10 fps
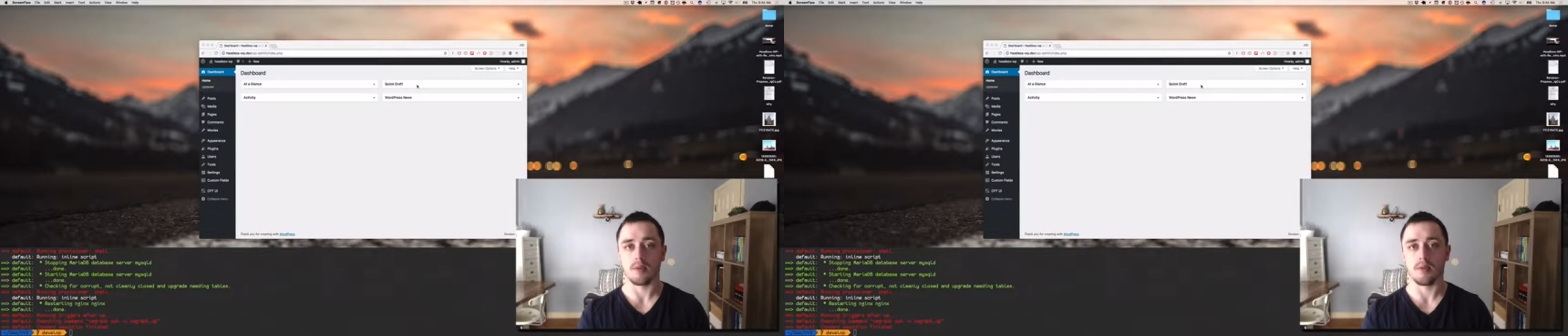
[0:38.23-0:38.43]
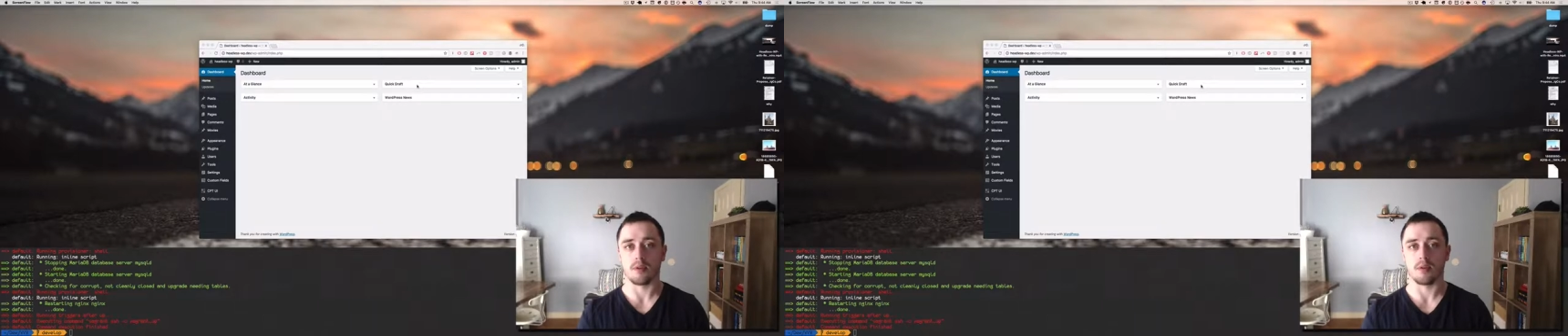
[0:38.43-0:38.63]

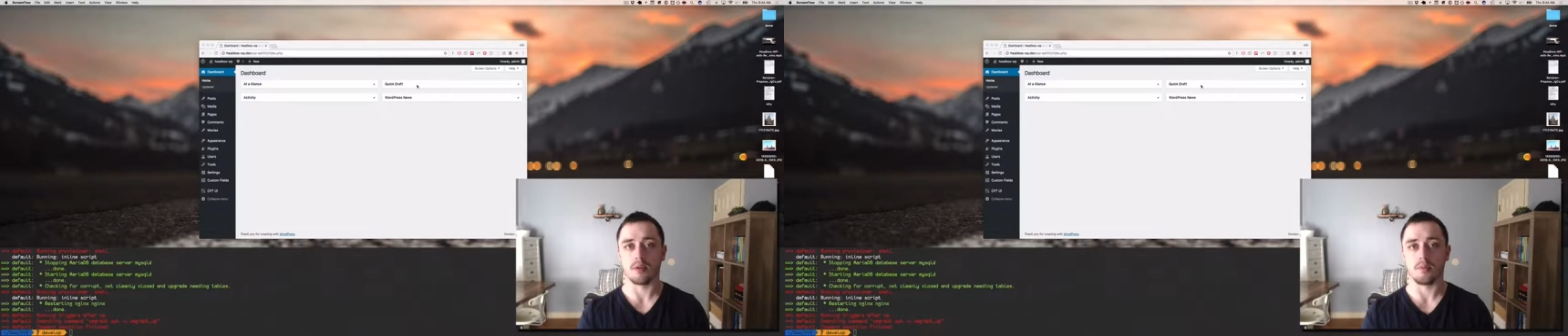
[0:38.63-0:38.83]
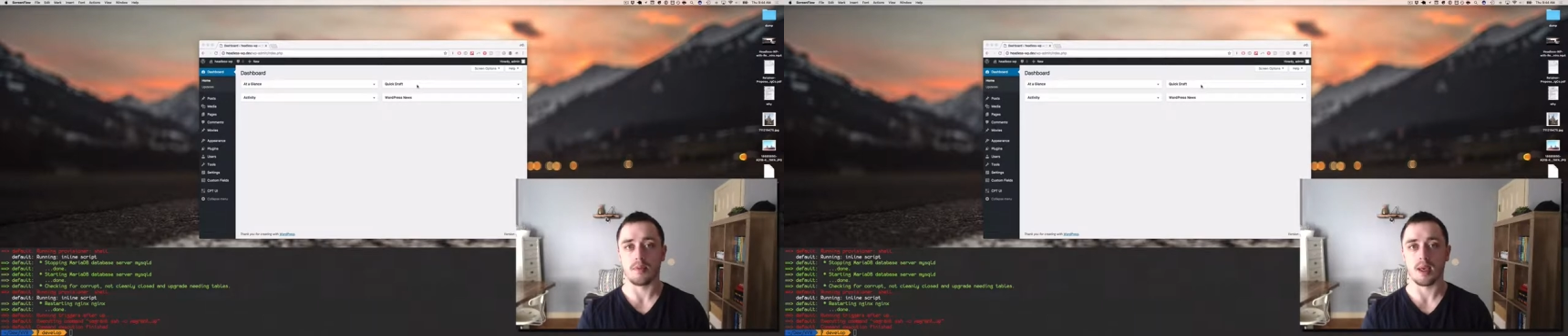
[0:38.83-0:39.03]
If you
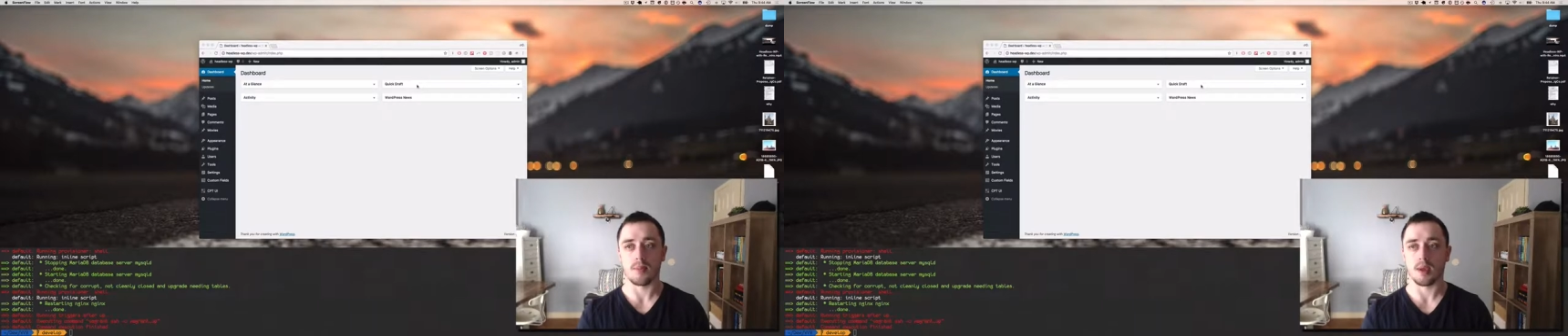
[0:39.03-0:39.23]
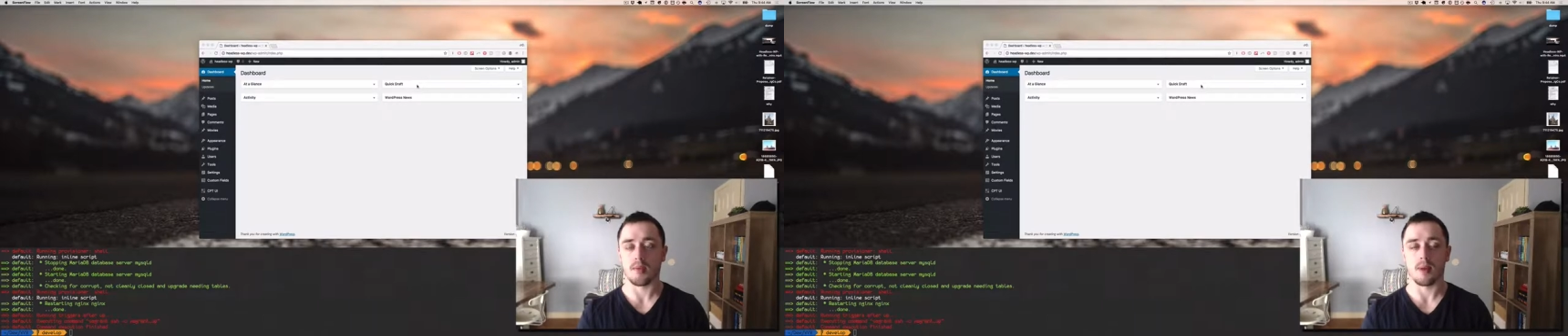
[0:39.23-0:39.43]
search
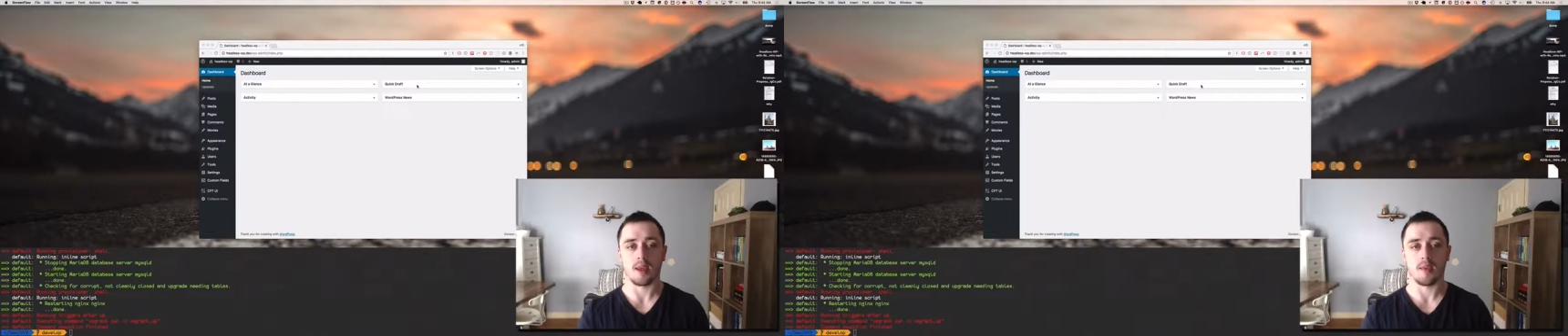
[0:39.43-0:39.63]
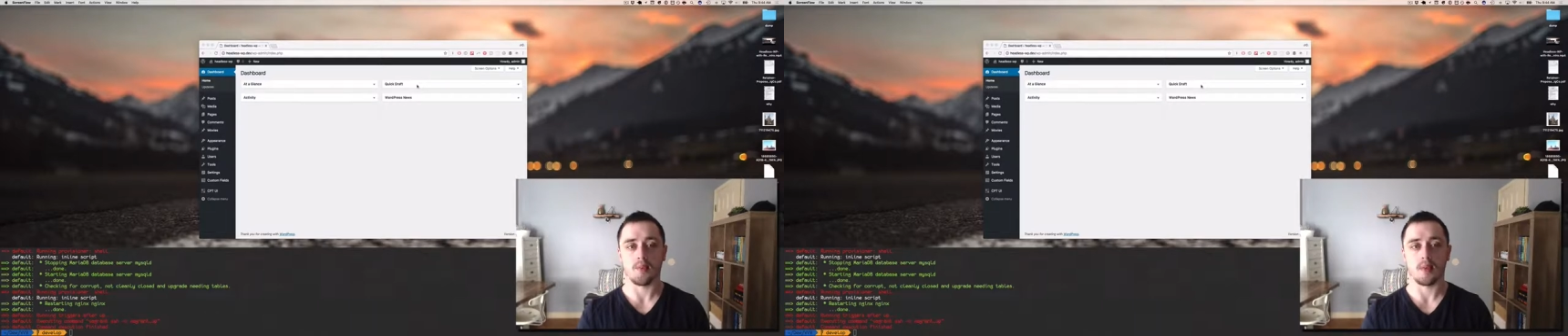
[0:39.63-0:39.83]
MAMP,
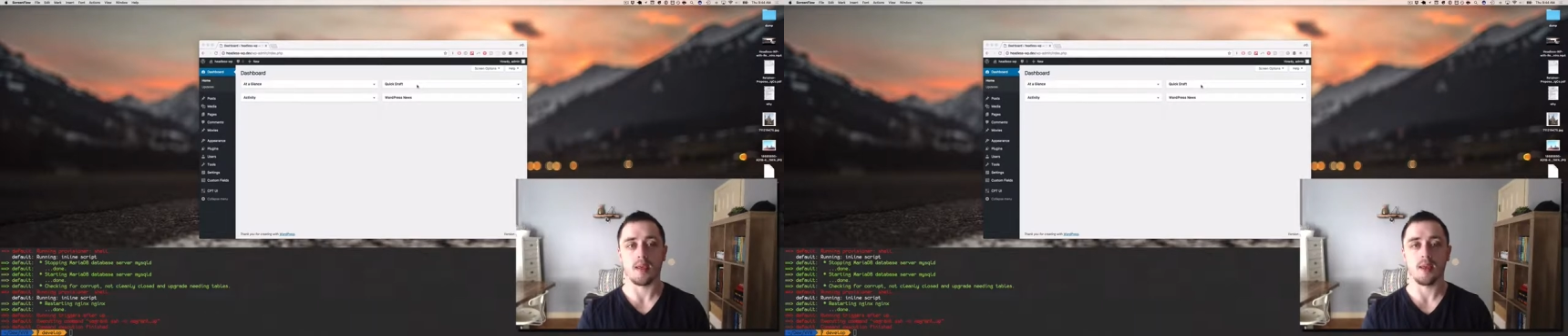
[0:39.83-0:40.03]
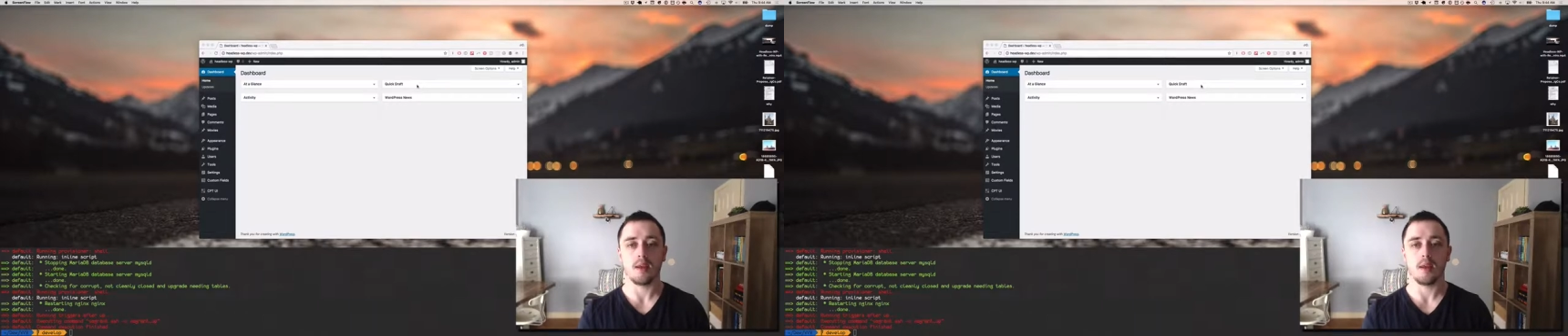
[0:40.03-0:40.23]

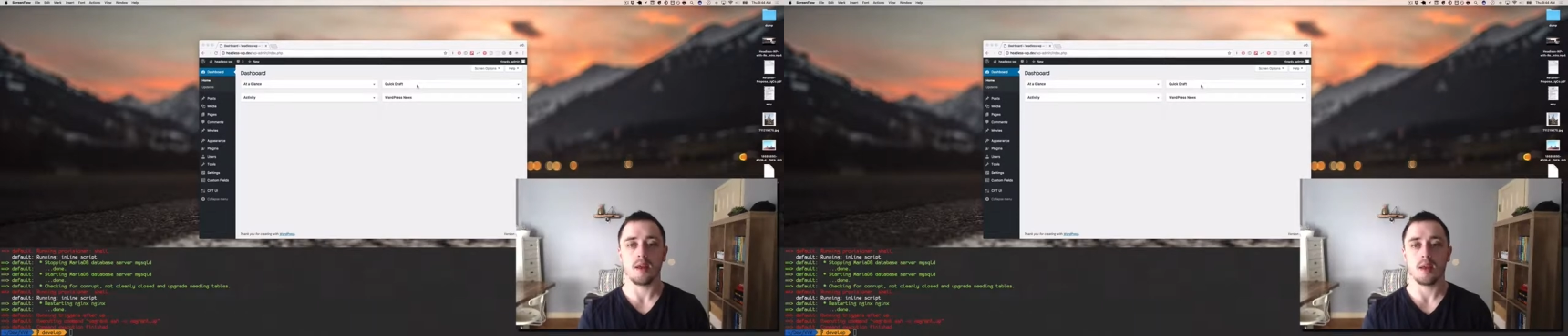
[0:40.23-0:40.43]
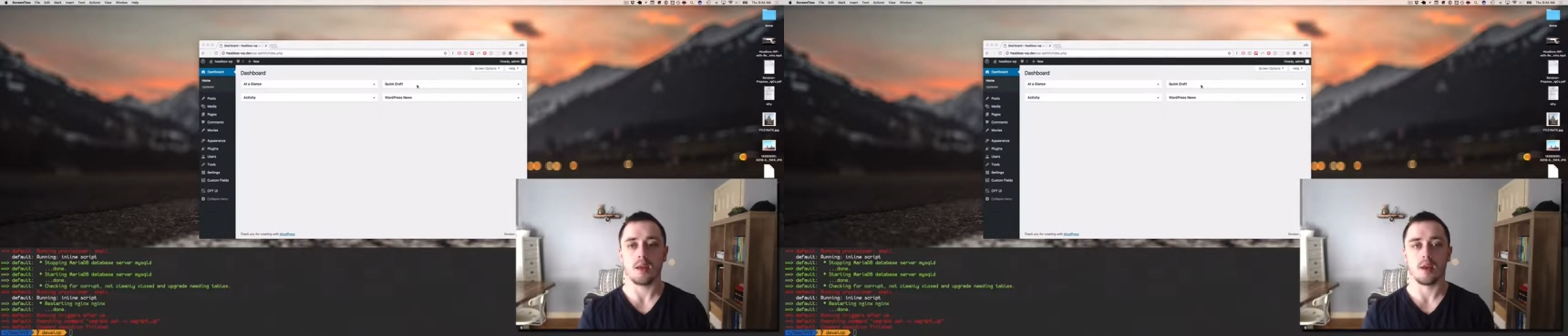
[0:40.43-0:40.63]
M-A-M-P,
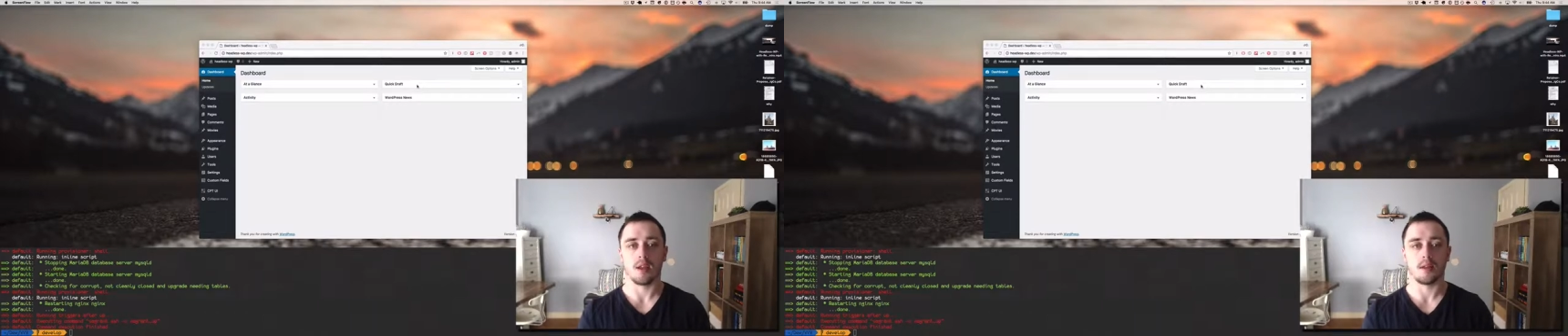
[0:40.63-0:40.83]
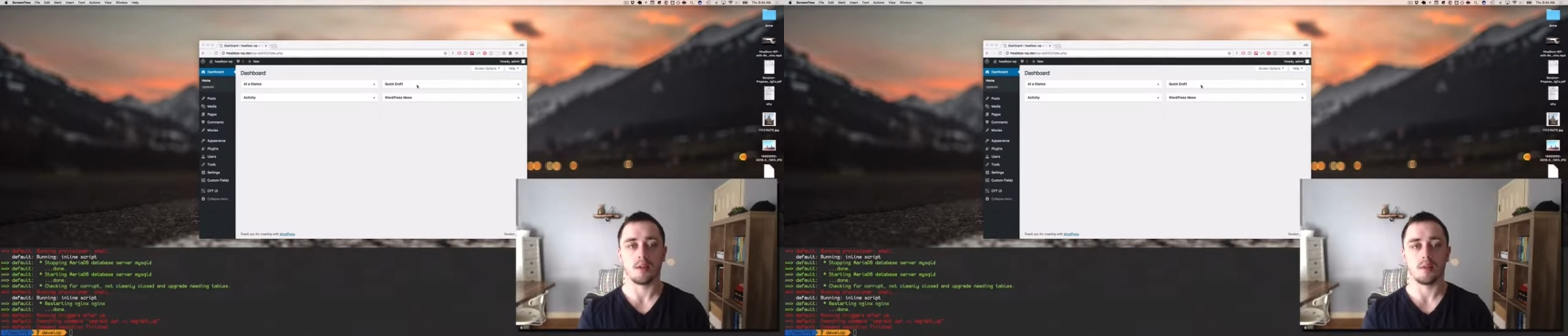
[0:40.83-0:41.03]

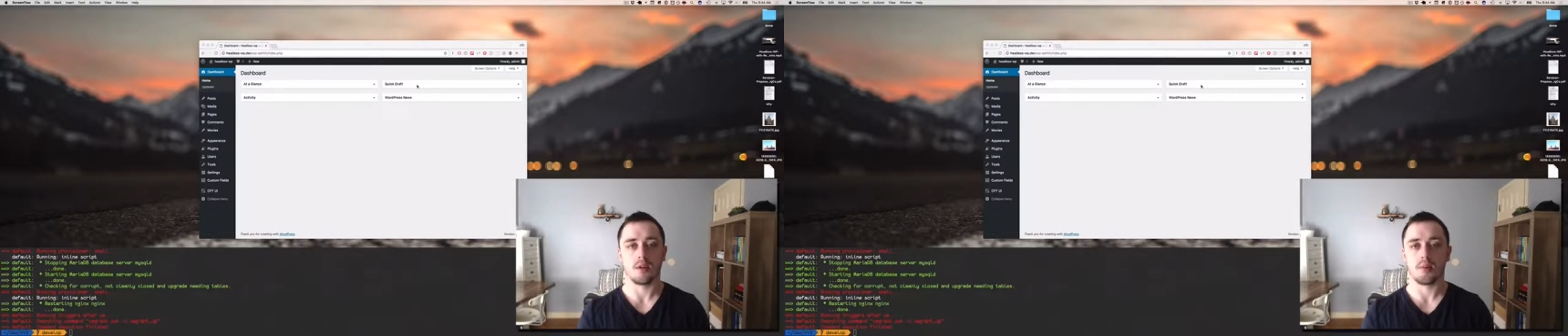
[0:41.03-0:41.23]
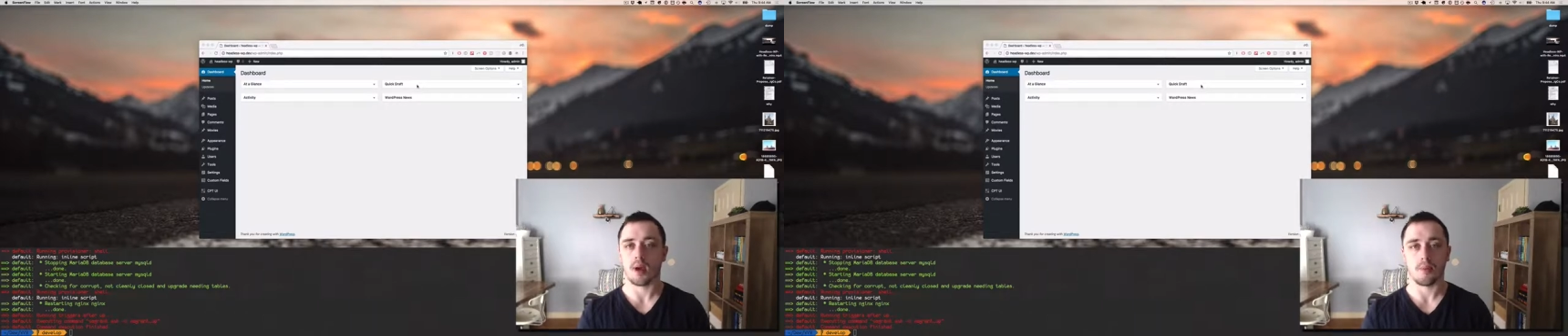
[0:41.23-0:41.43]
that's a
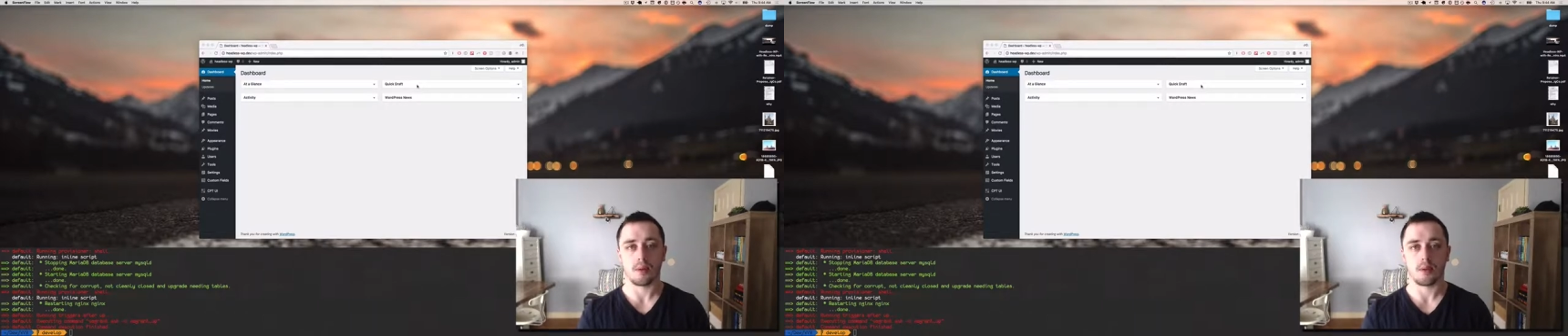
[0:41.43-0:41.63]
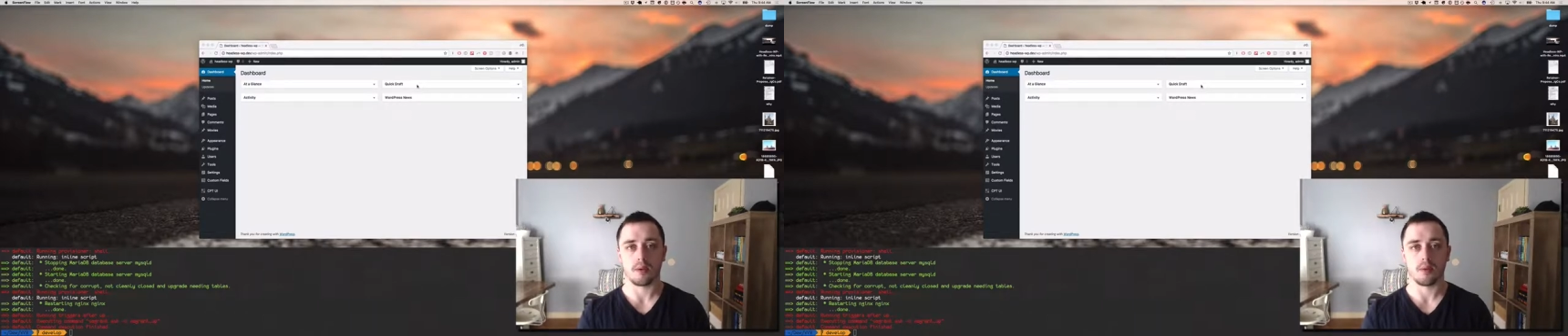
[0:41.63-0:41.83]
really popular one.